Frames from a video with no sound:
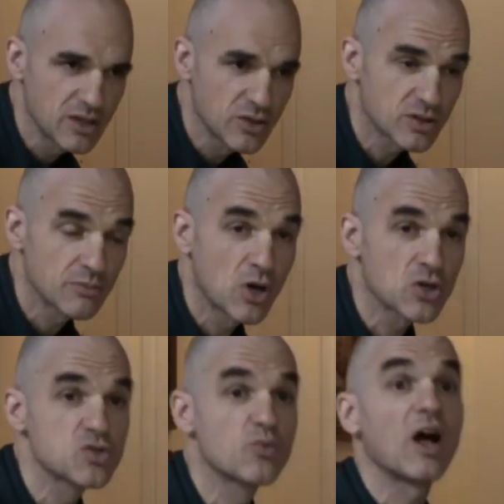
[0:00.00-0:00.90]
You're the
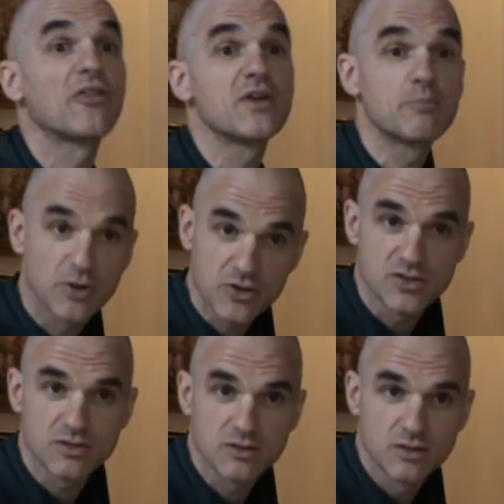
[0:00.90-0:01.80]
most wealthy person